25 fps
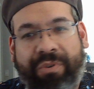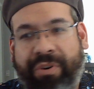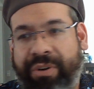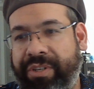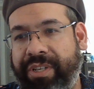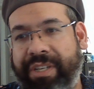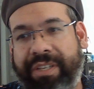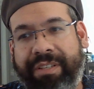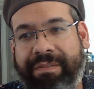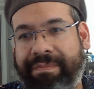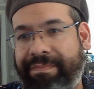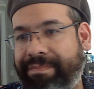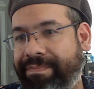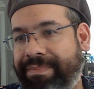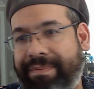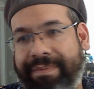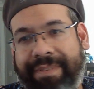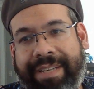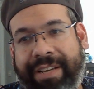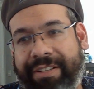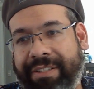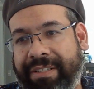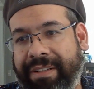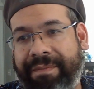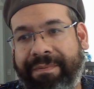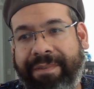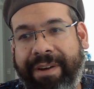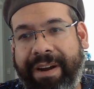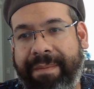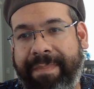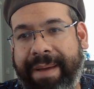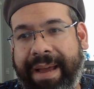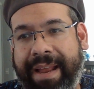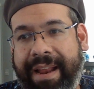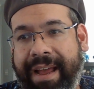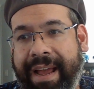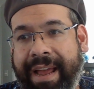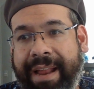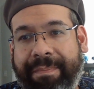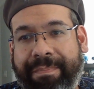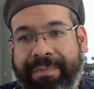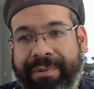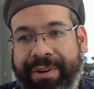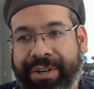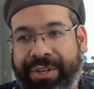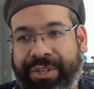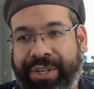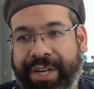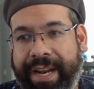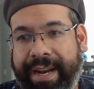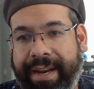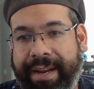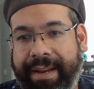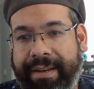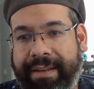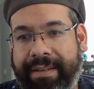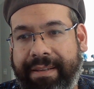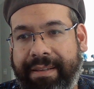just tell a friend about it, I appreciate it.